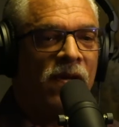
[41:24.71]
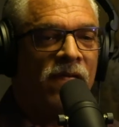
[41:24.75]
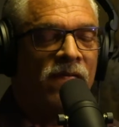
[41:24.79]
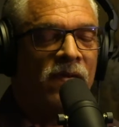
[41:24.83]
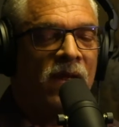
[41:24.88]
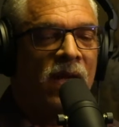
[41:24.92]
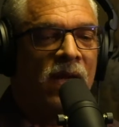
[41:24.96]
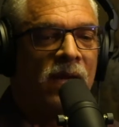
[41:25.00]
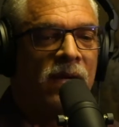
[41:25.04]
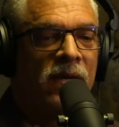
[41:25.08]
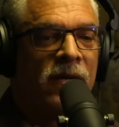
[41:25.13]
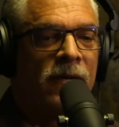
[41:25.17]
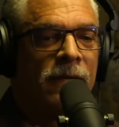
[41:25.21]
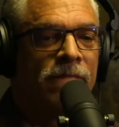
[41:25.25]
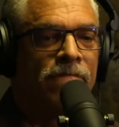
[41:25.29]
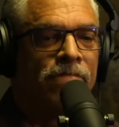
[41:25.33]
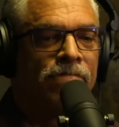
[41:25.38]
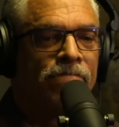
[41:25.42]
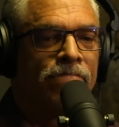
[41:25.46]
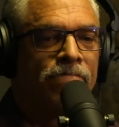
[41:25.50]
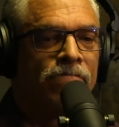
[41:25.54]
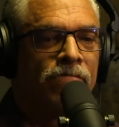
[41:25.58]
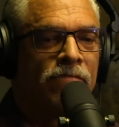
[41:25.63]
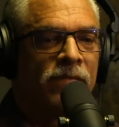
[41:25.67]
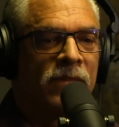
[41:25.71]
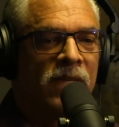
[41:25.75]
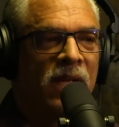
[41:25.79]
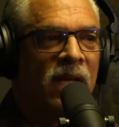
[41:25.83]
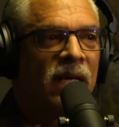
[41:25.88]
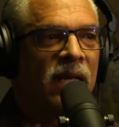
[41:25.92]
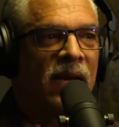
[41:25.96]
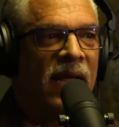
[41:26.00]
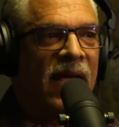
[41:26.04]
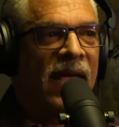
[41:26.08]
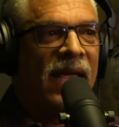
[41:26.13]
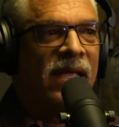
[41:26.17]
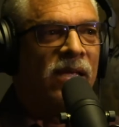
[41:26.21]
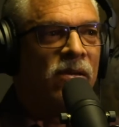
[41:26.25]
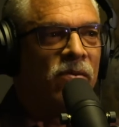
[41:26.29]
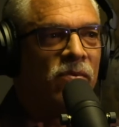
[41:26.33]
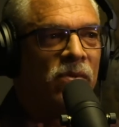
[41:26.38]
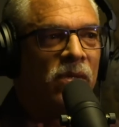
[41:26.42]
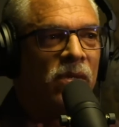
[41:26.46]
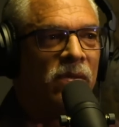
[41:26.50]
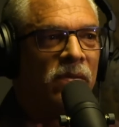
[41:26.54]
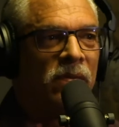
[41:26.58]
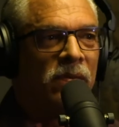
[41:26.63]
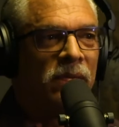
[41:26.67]
have like an
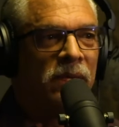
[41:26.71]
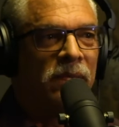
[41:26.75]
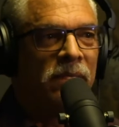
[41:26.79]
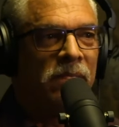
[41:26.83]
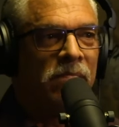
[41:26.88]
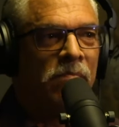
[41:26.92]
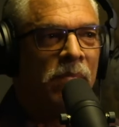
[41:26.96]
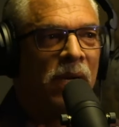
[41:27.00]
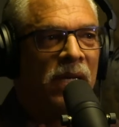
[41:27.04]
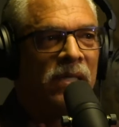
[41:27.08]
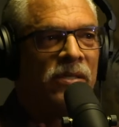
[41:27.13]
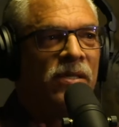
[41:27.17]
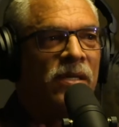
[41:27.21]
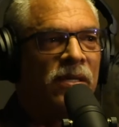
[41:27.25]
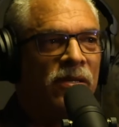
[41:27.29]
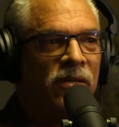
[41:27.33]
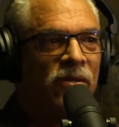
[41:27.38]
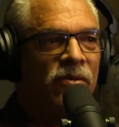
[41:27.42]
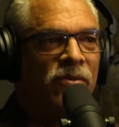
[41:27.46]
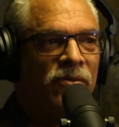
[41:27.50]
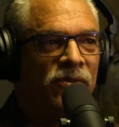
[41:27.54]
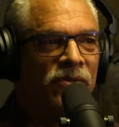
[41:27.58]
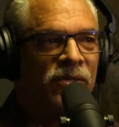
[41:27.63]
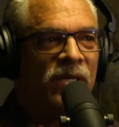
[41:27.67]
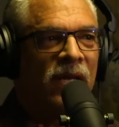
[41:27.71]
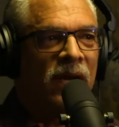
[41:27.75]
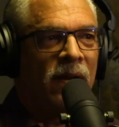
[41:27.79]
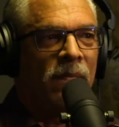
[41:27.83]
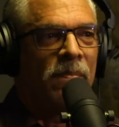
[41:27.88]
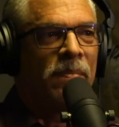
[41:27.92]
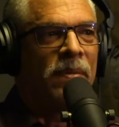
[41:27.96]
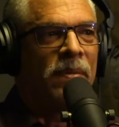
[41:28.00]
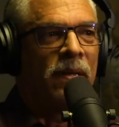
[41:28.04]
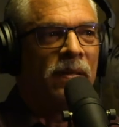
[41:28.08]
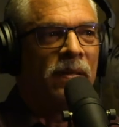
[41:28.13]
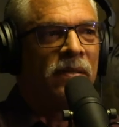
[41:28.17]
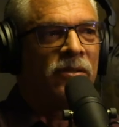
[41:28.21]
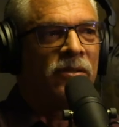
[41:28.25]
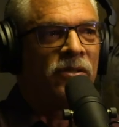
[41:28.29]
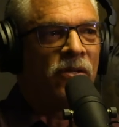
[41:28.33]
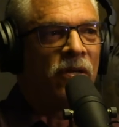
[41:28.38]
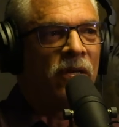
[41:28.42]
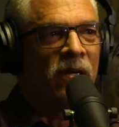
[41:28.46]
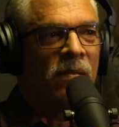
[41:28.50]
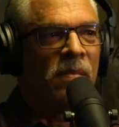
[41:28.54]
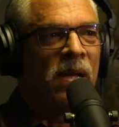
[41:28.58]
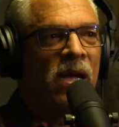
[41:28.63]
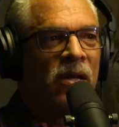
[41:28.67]
annual budget? You set up a
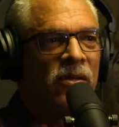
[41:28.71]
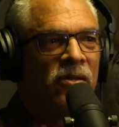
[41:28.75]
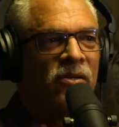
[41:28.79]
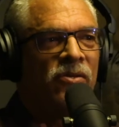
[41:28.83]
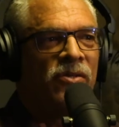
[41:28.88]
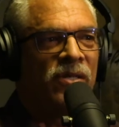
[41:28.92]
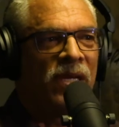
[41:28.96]
certain amount.